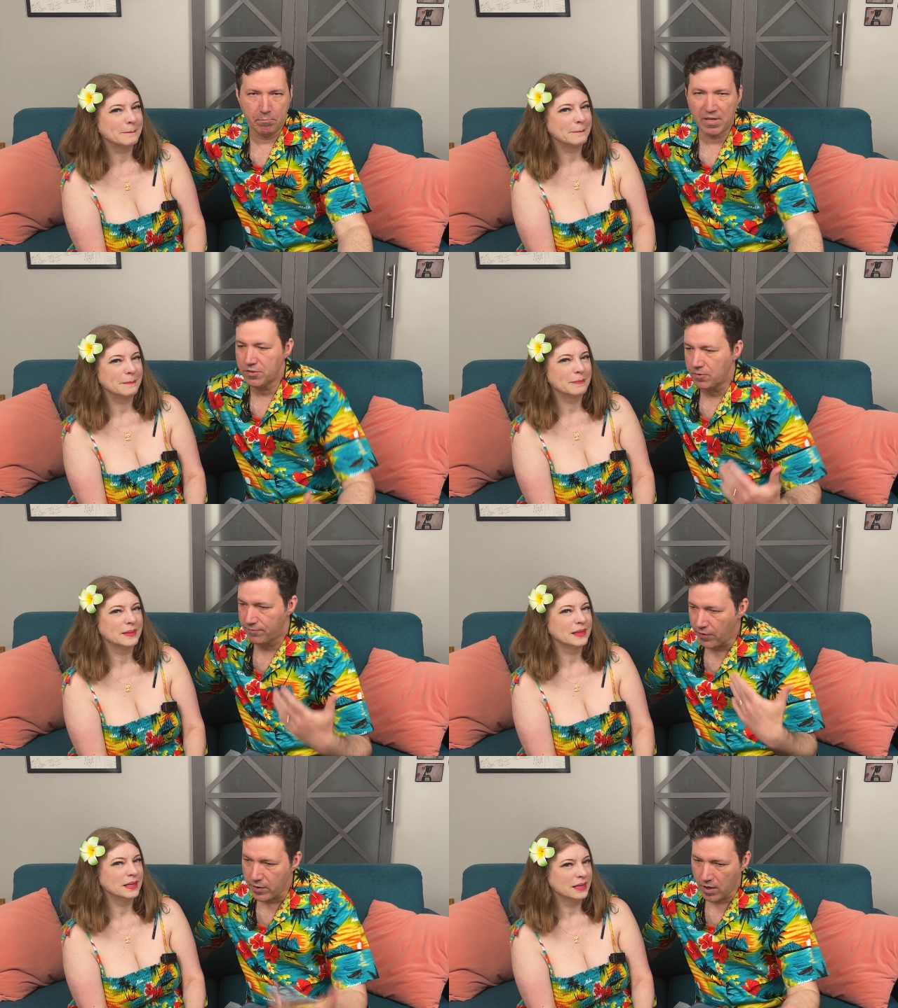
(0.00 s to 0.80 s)
Speaker 1: because they're
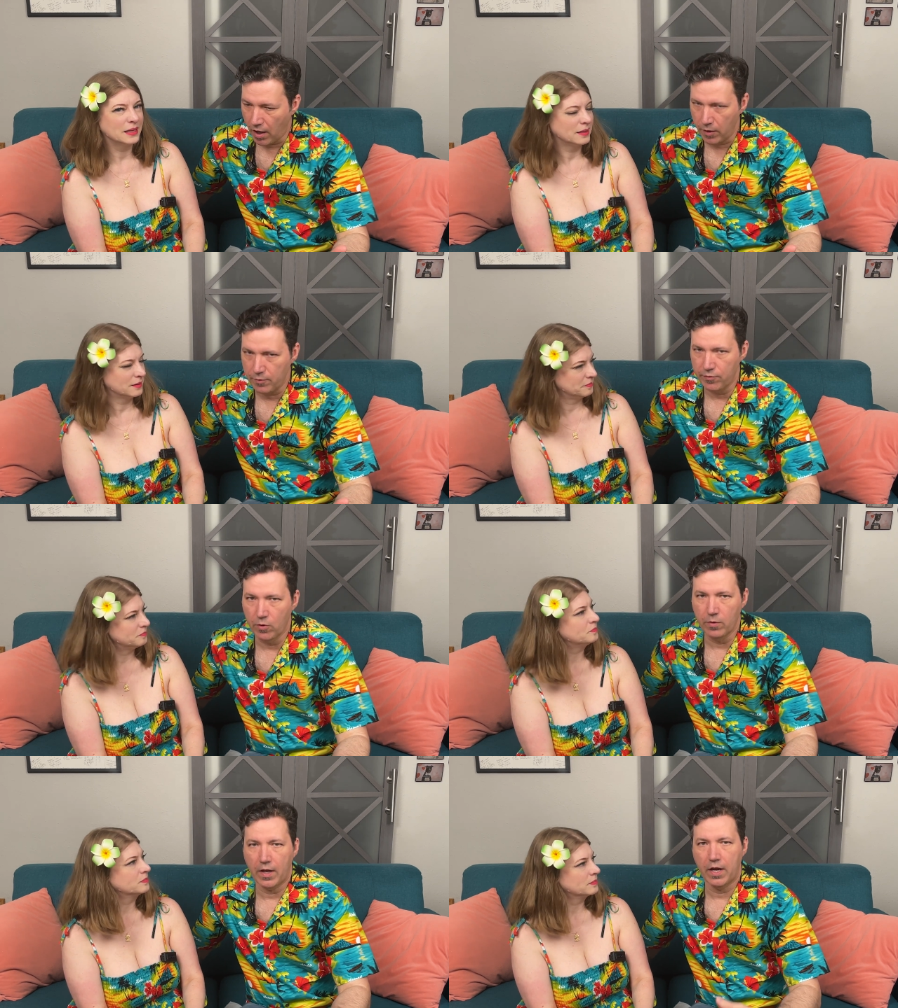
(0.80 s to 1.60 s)
very
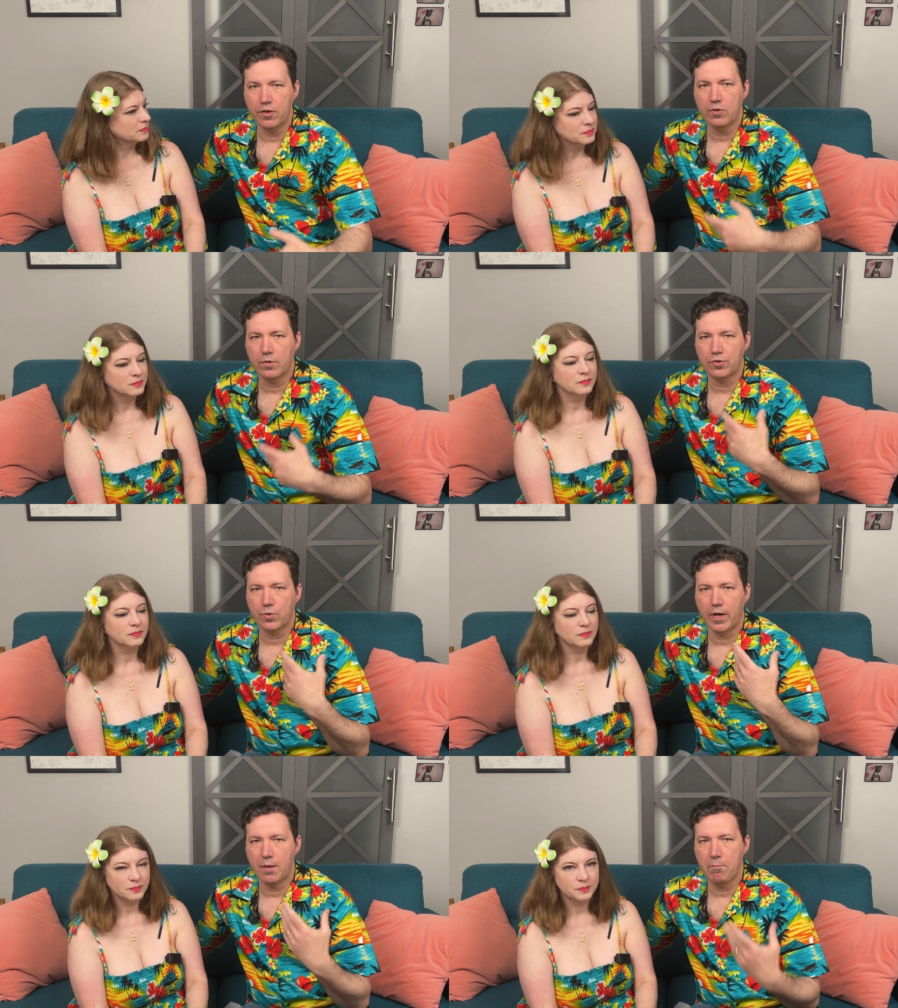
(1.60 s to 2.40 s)
colorful and you can
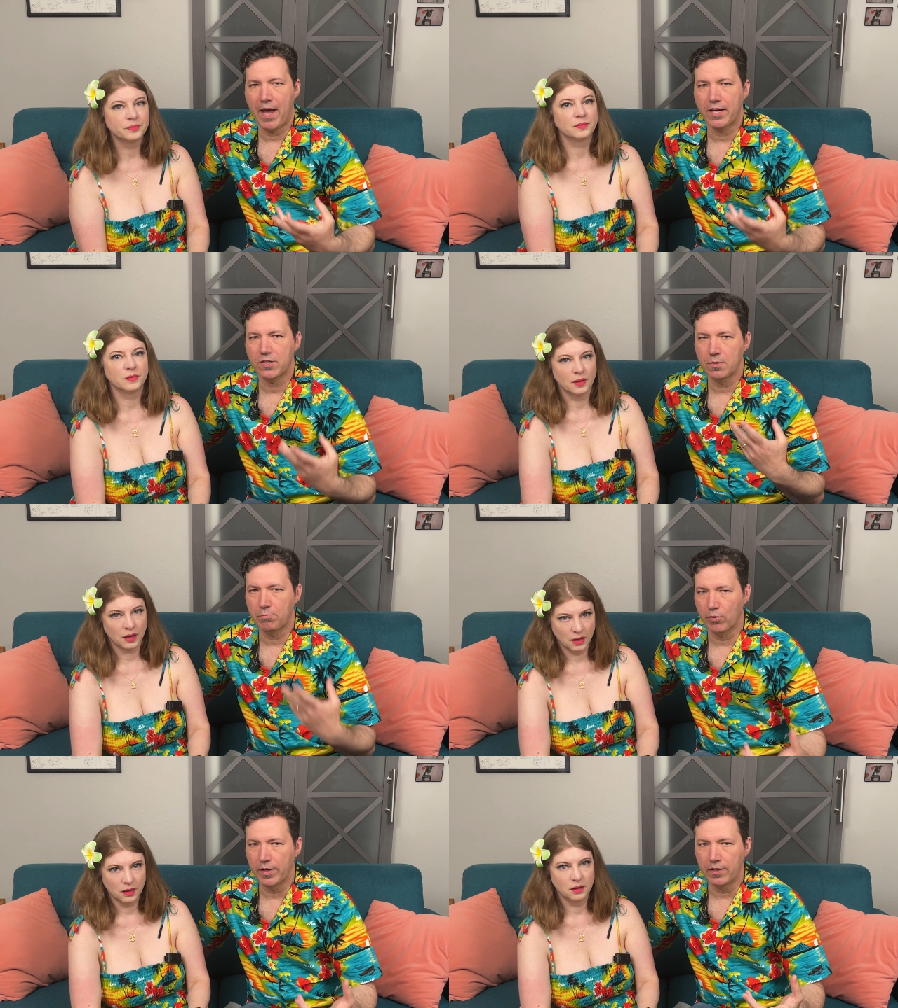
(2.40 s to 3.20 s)
try to match the
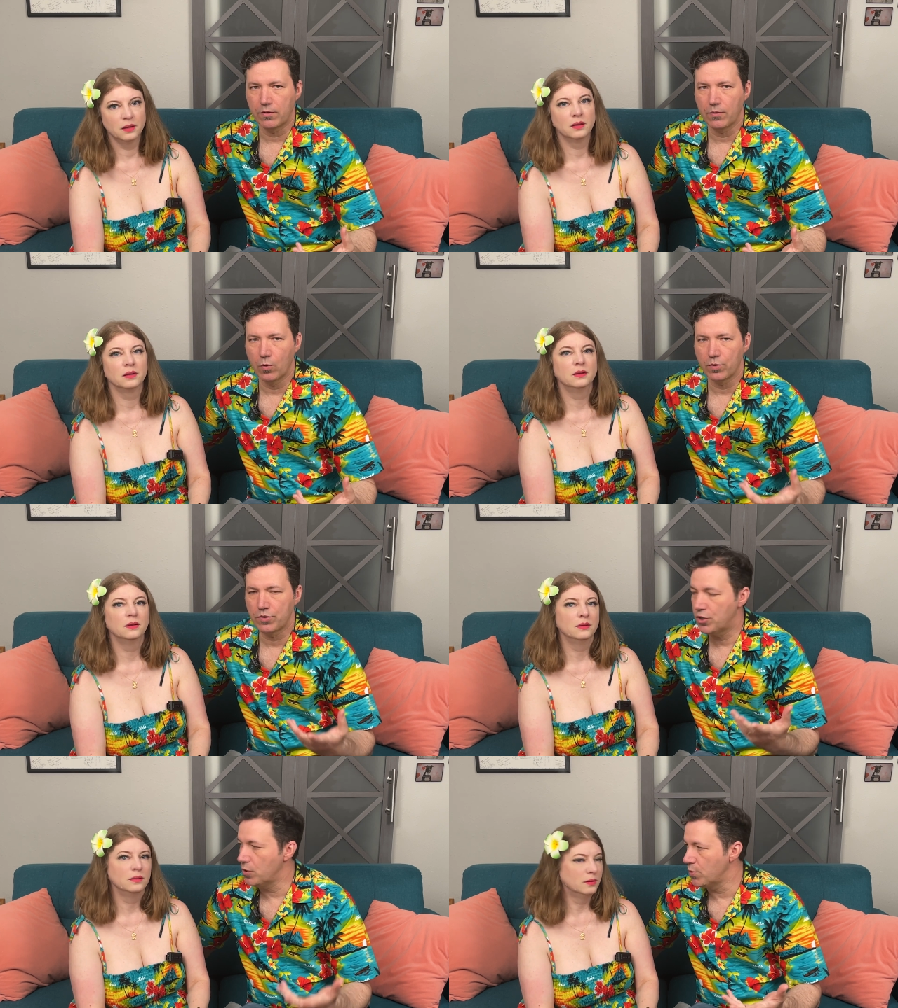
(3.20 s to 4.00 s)
print or
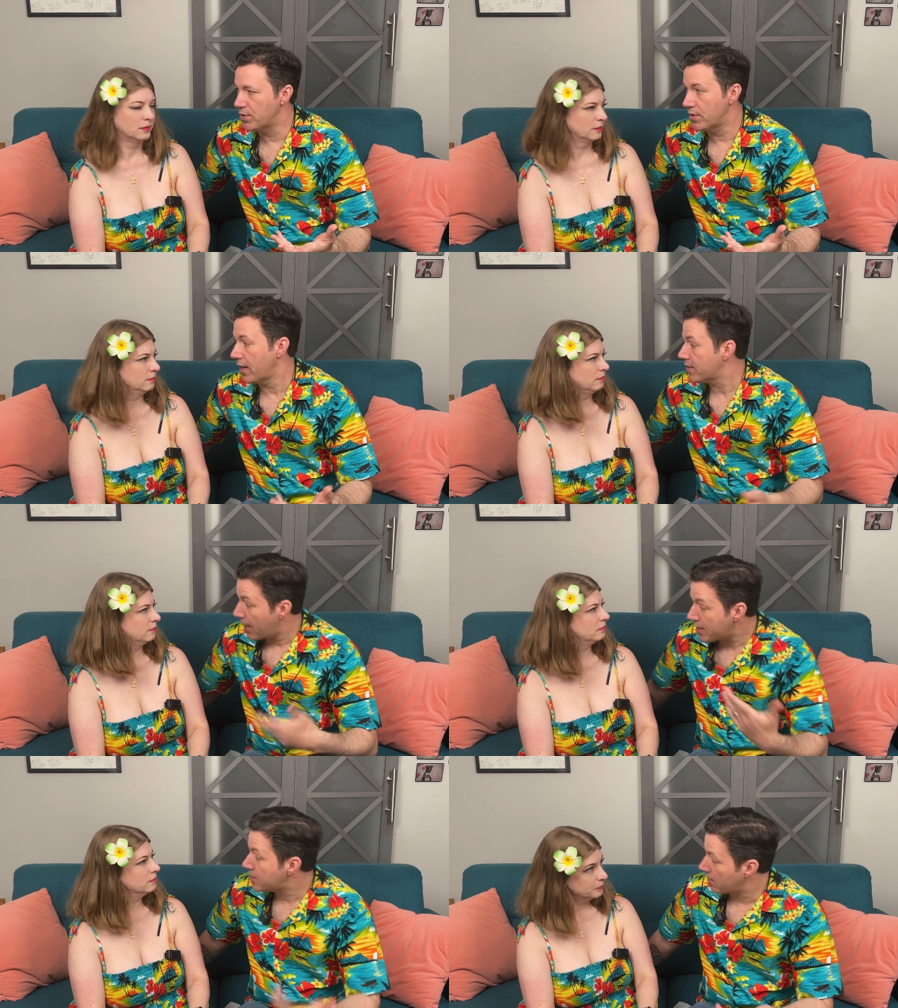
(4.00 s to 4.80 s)
choose nice
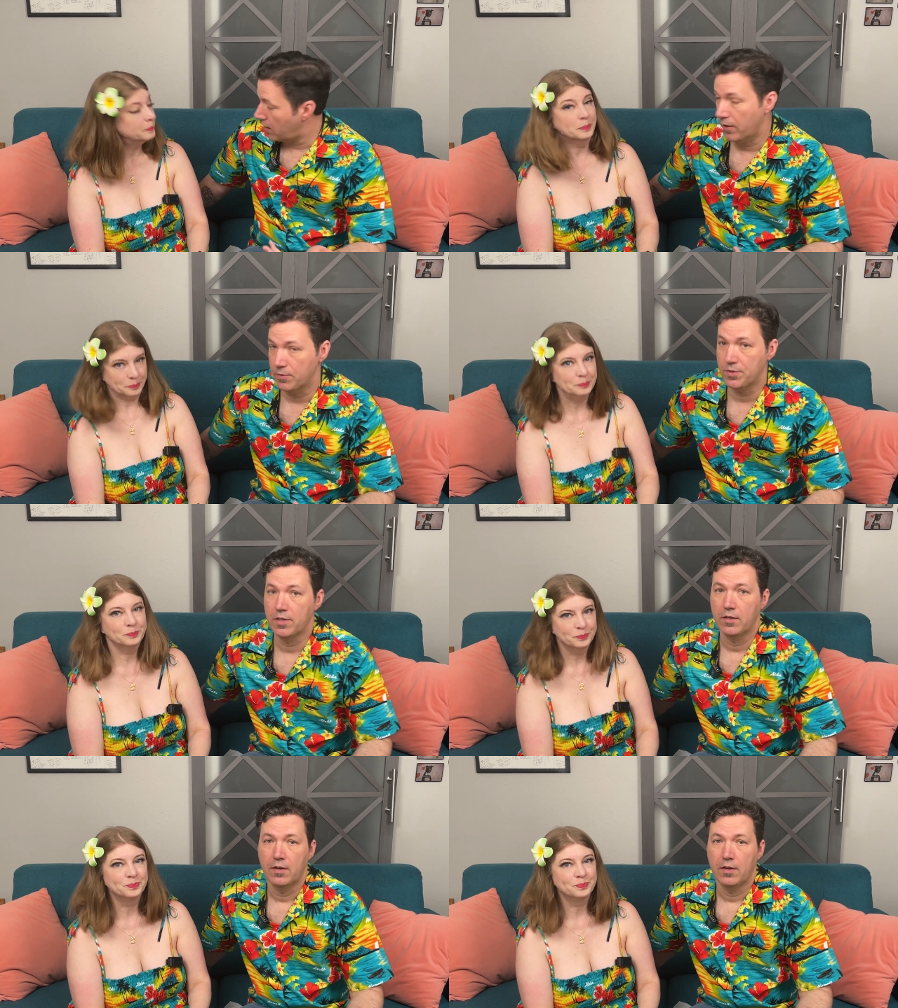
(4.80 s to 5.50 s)
accent colors.